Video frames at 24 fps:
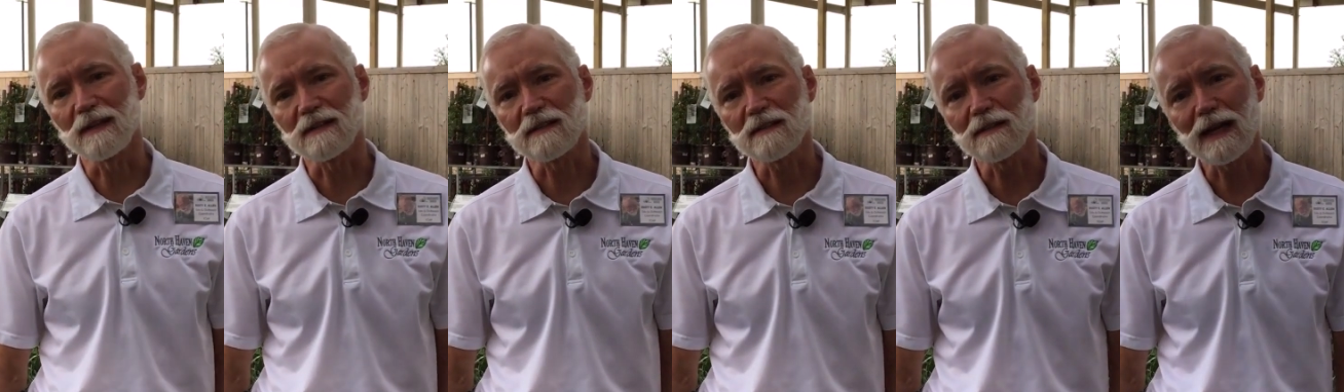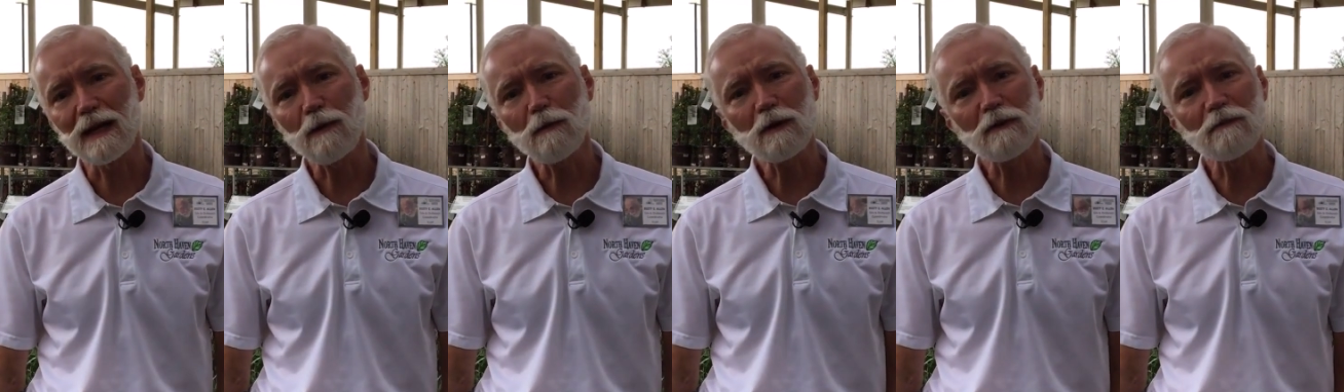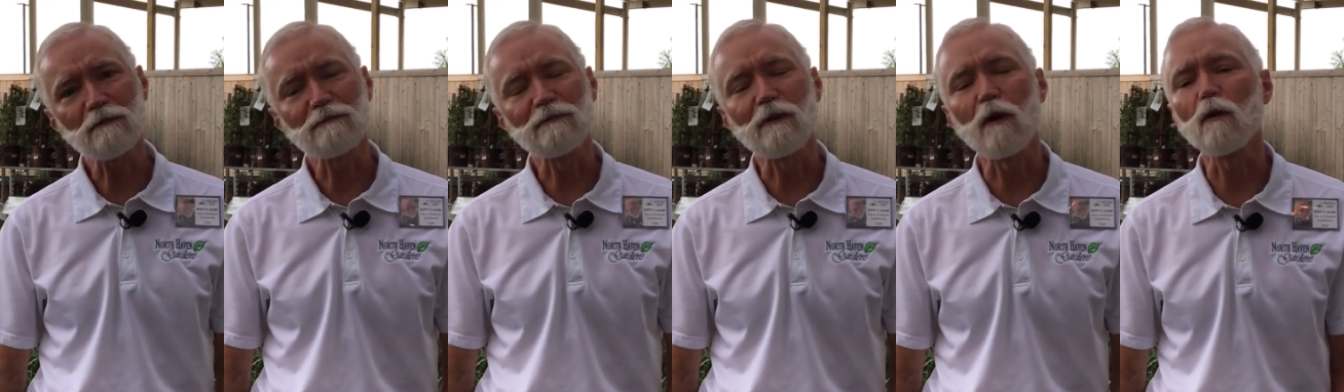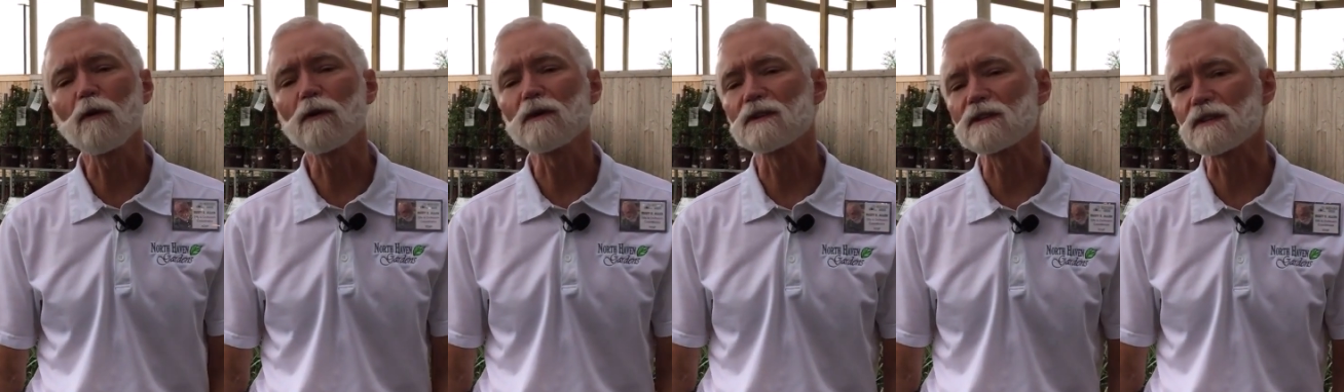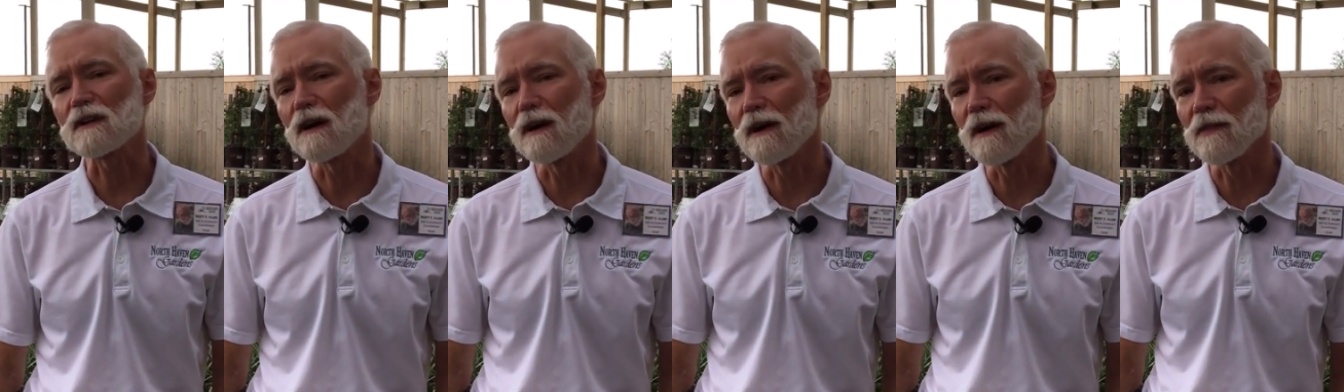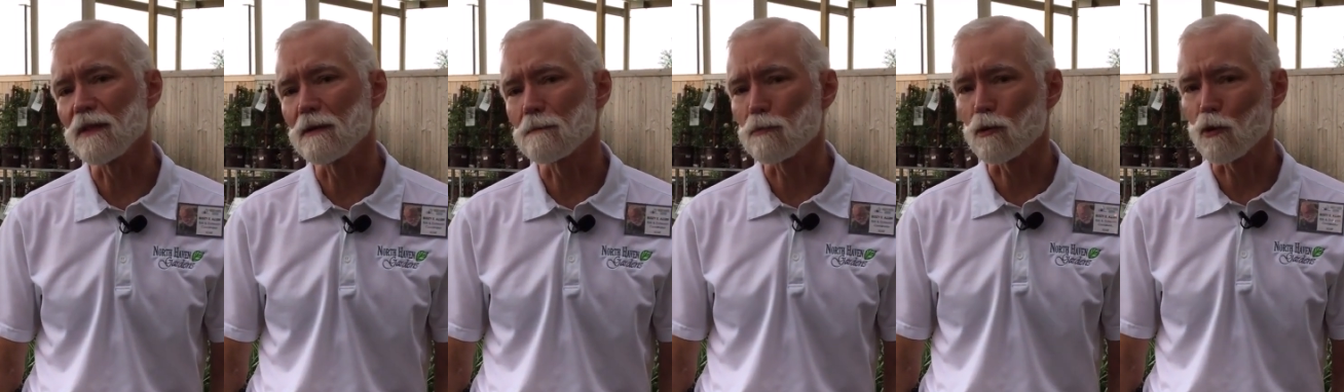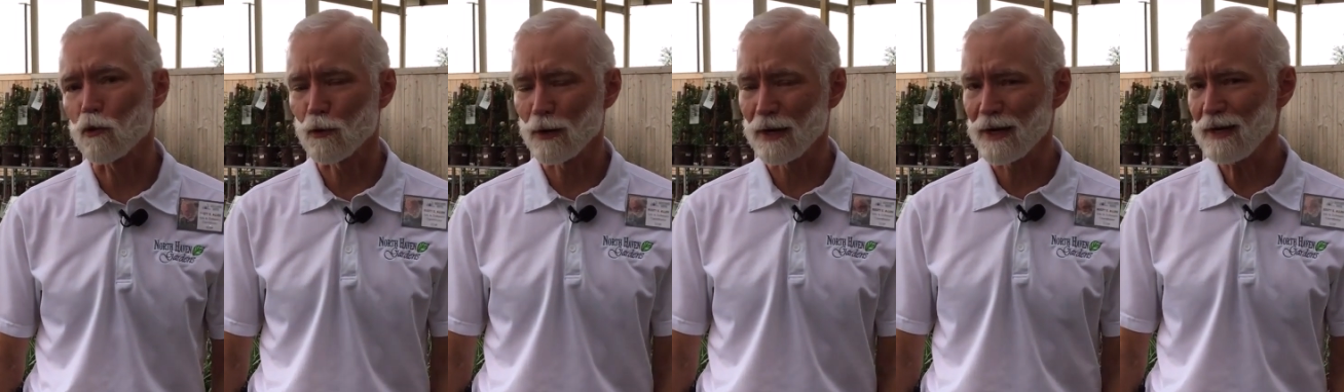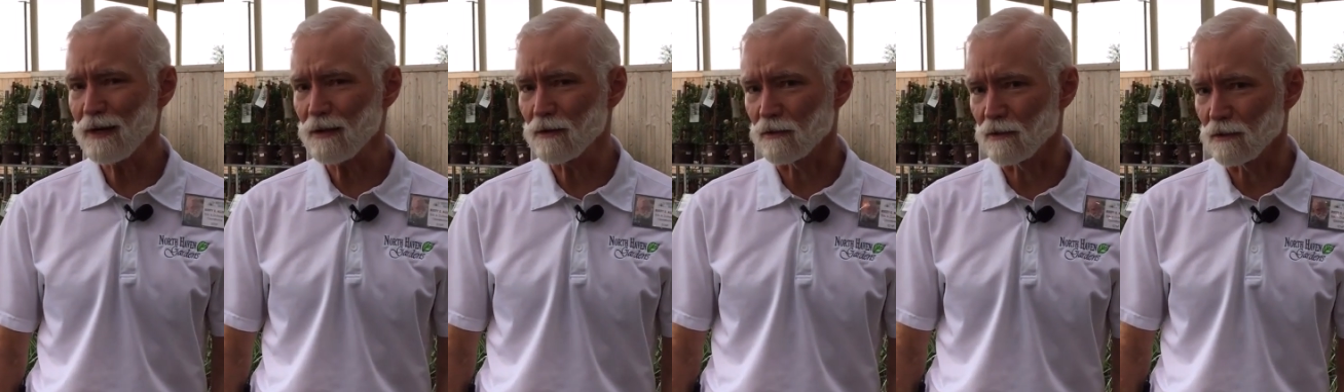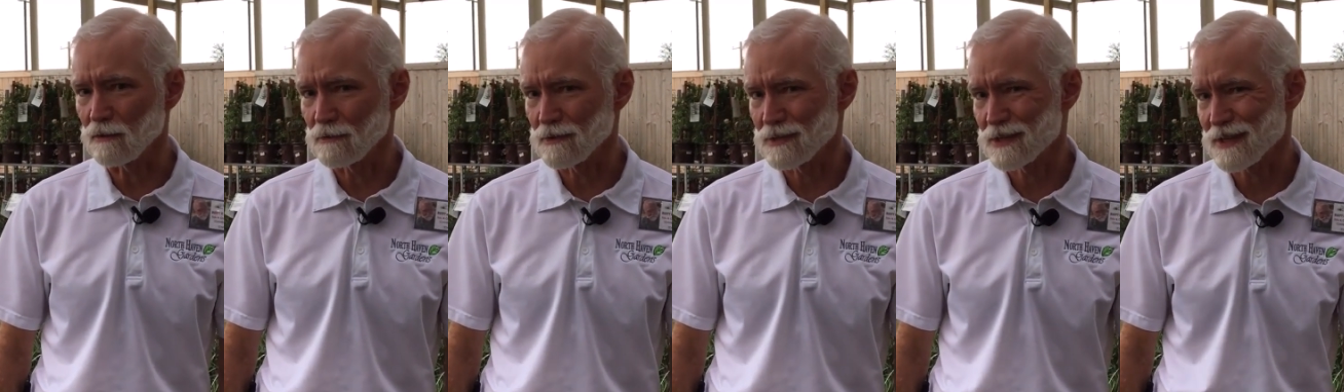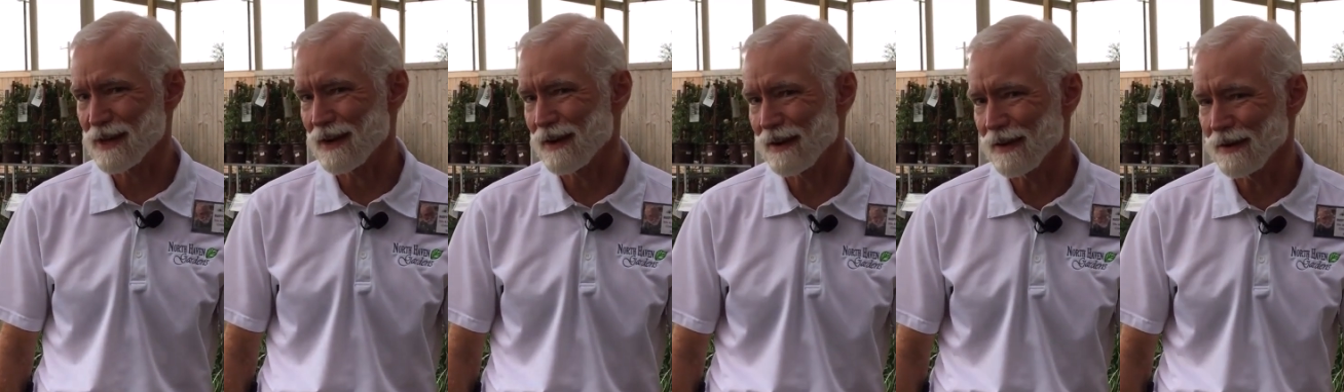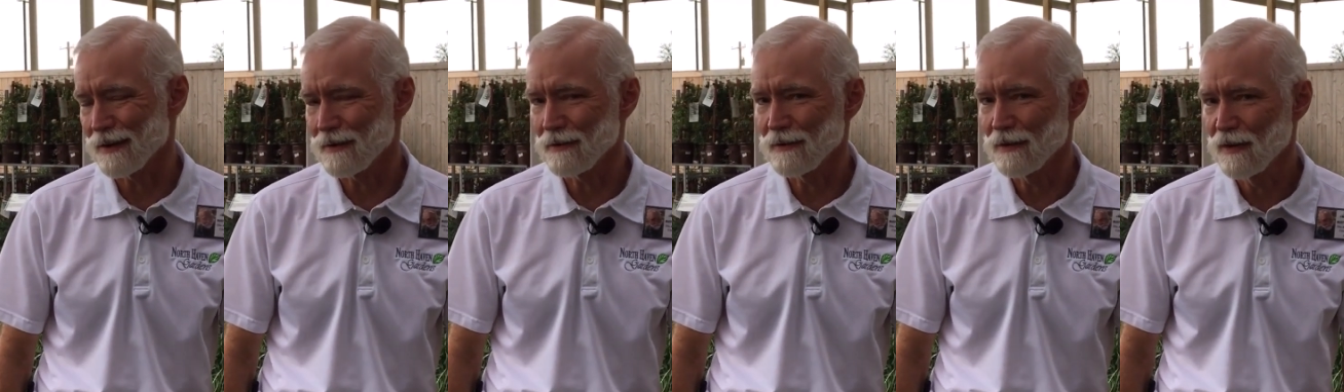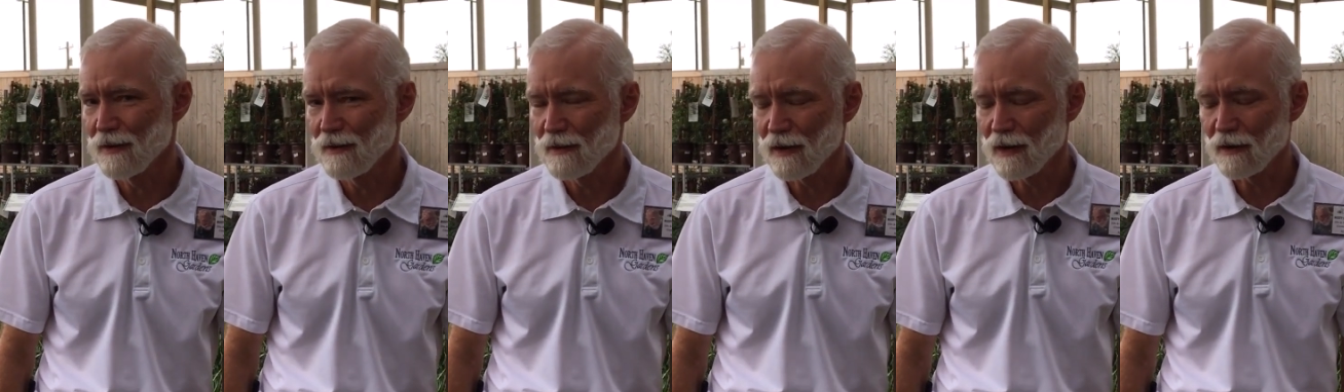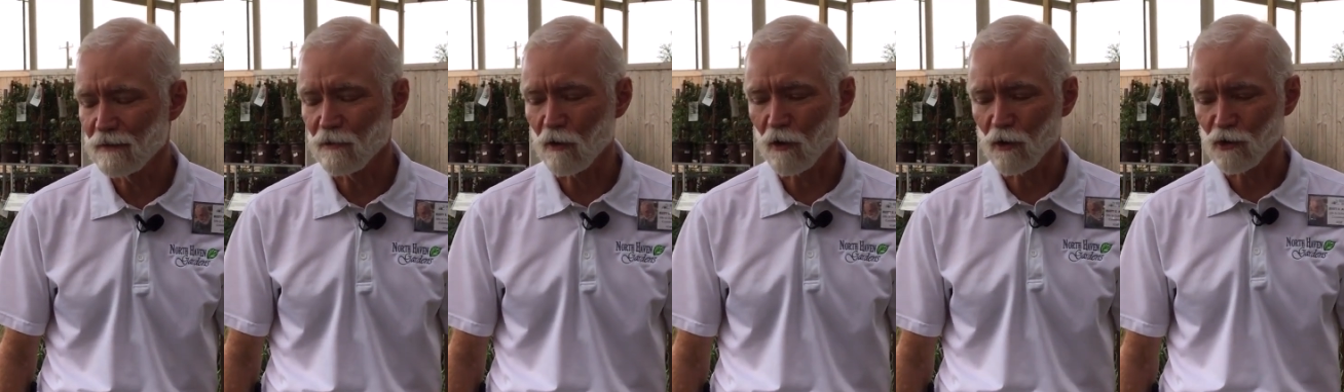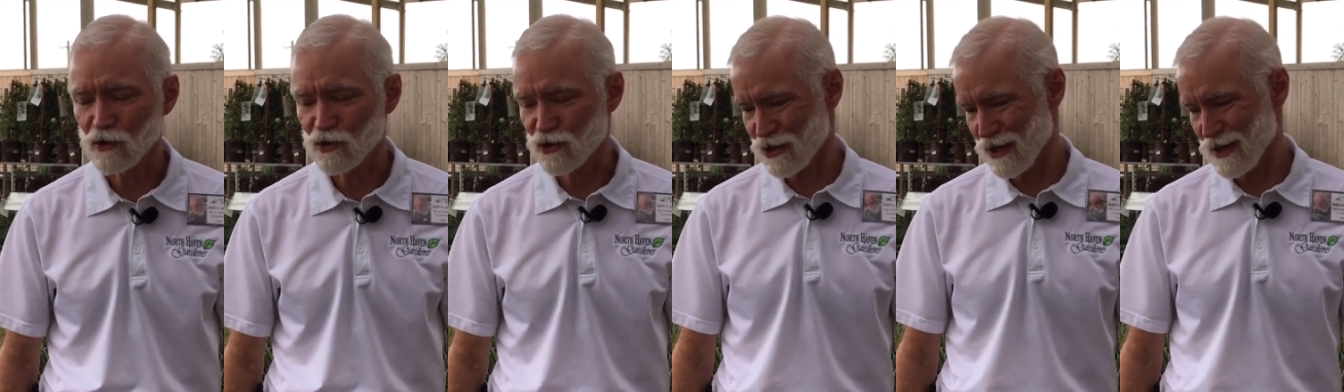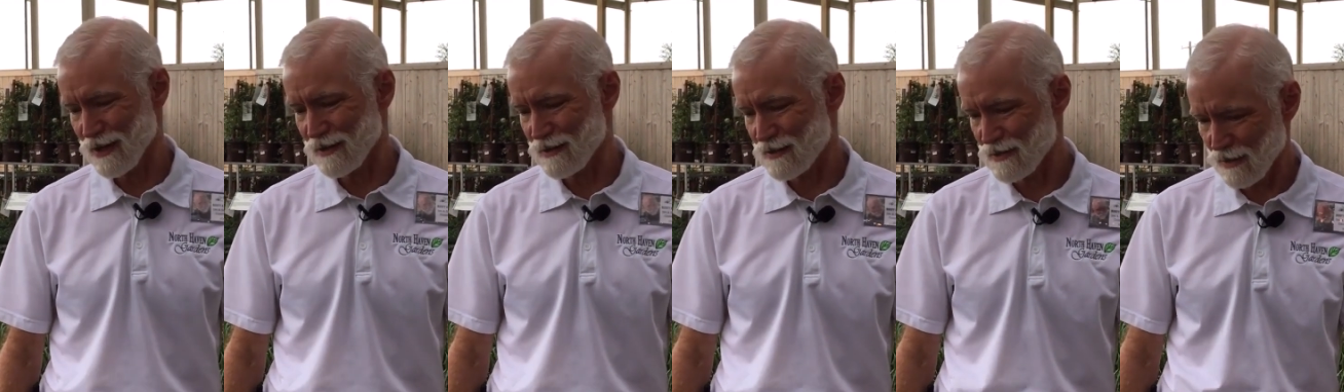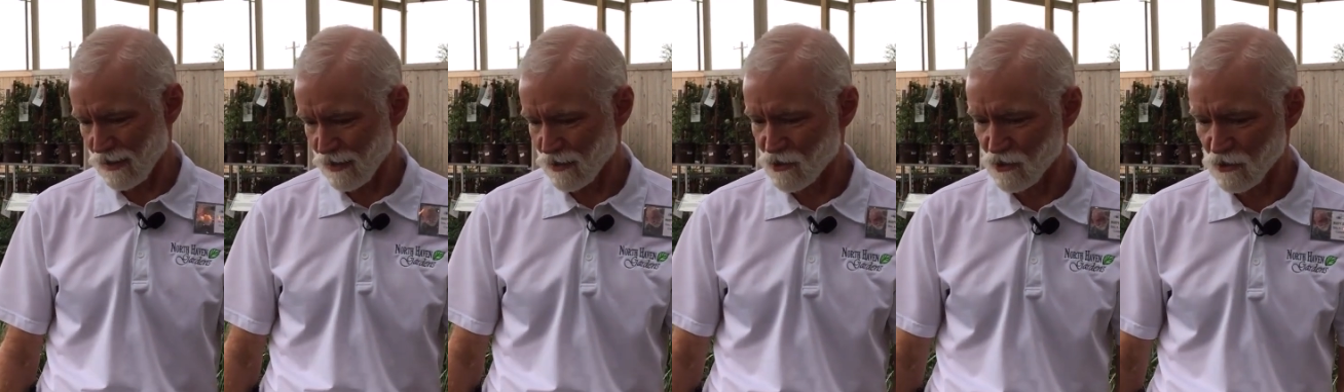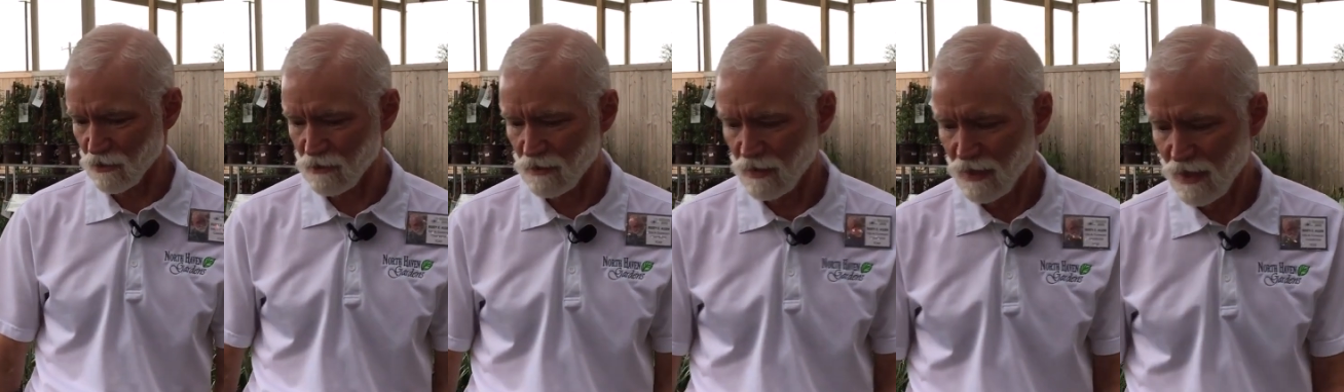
And I want to focus on the perennial side of our shade section